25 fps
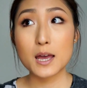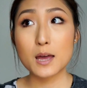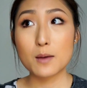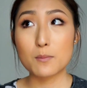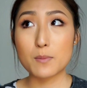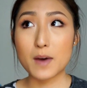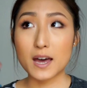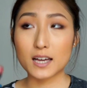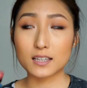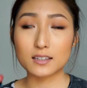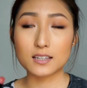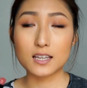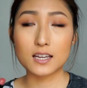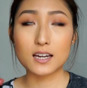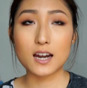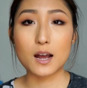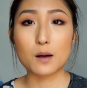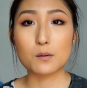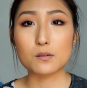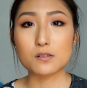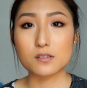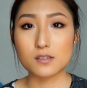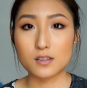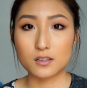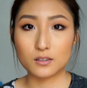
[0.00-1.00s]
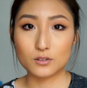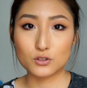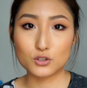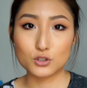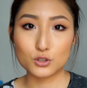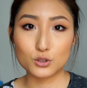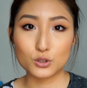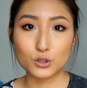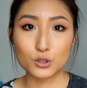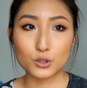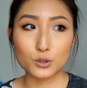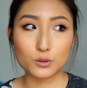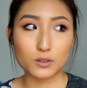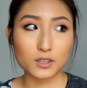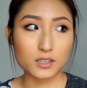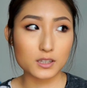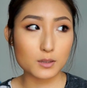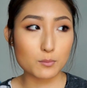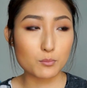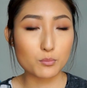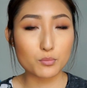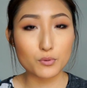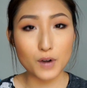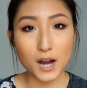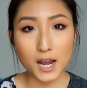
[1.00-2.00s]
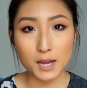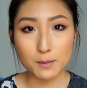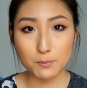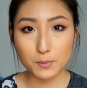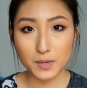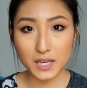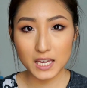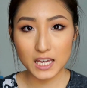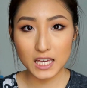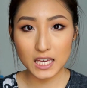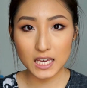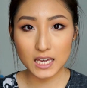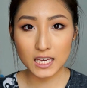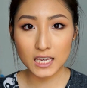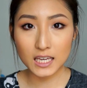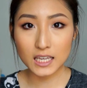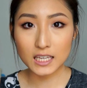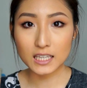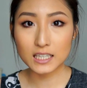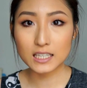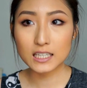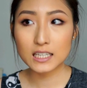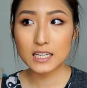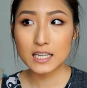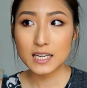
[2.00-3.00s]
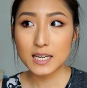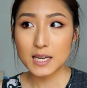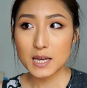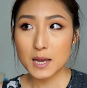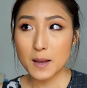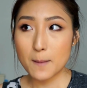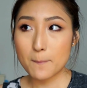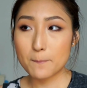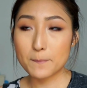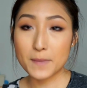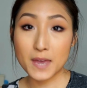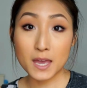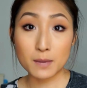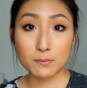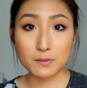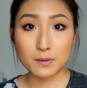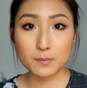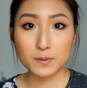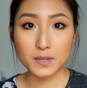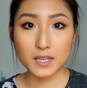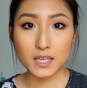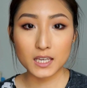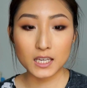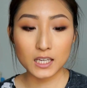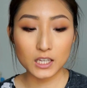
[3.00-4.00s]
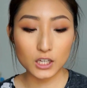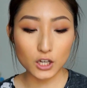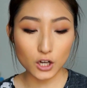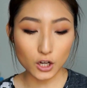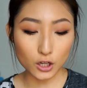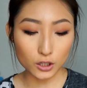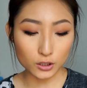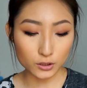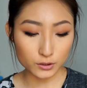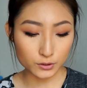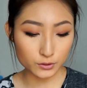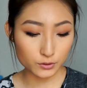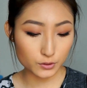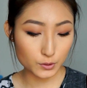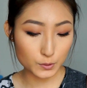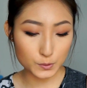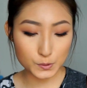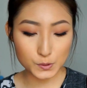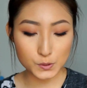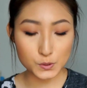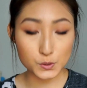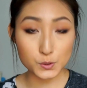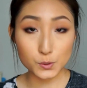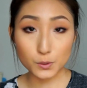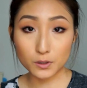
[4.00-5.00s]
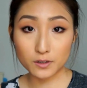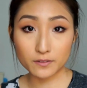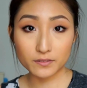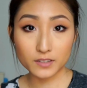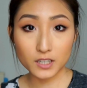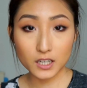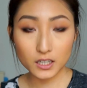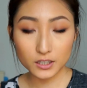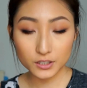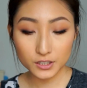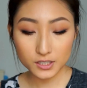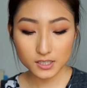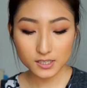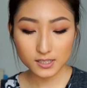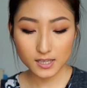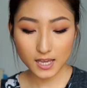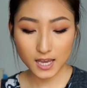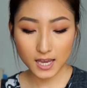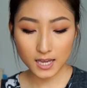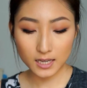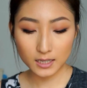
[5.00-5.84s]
Back then I was into, you know, like the bright pink, baby pink, all those sort of colors.